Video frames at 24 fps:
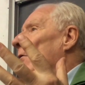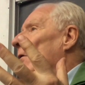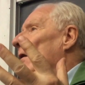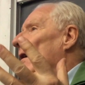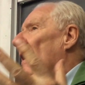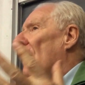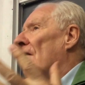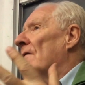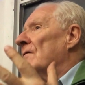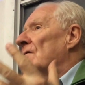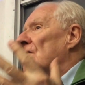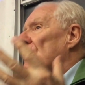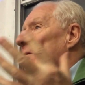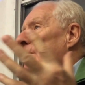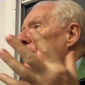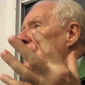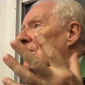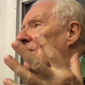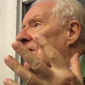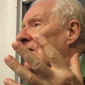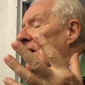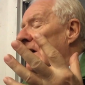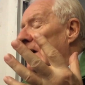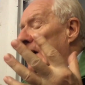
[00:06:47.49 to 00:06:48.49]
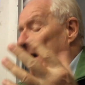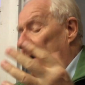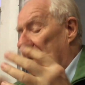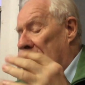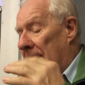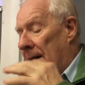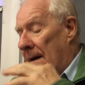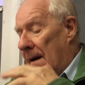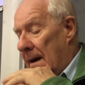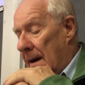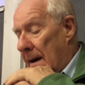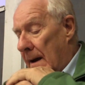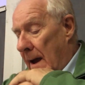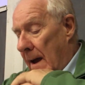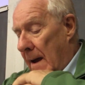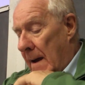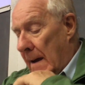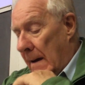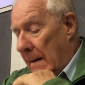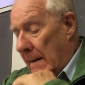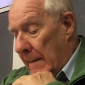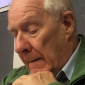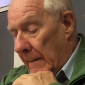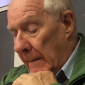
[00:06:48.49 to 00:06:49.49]
we have something
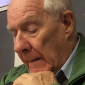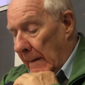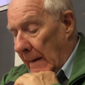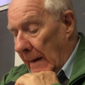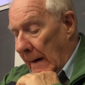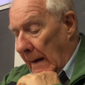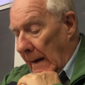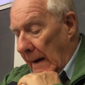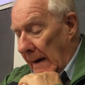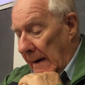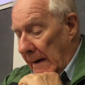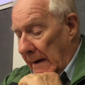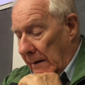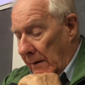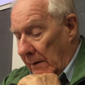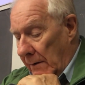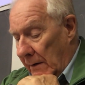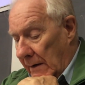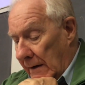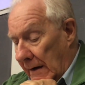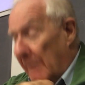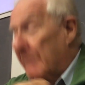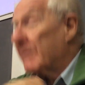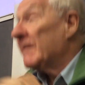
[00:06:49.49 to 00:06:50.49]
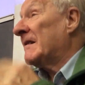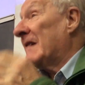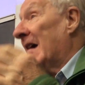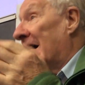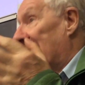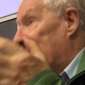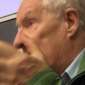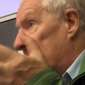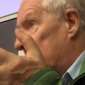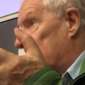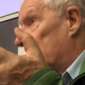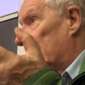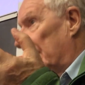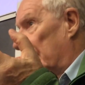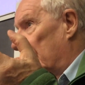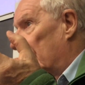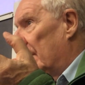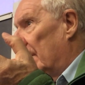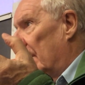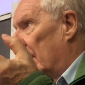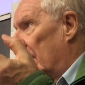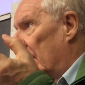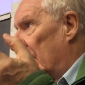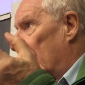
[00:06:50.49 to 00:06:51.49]
like
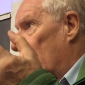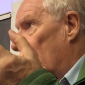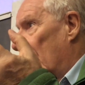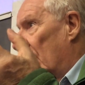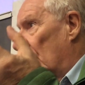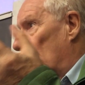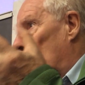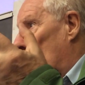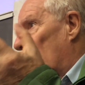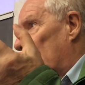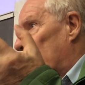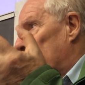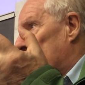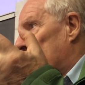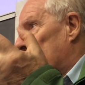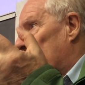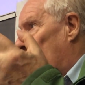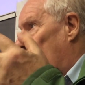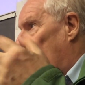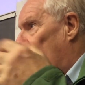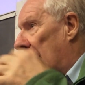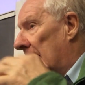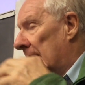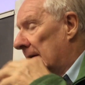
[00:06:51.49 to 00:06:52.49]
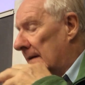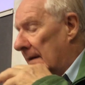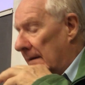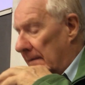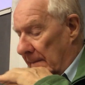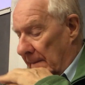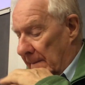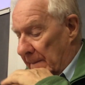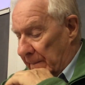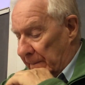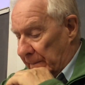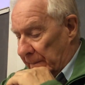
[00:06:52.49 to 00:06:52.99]
capitalism on one side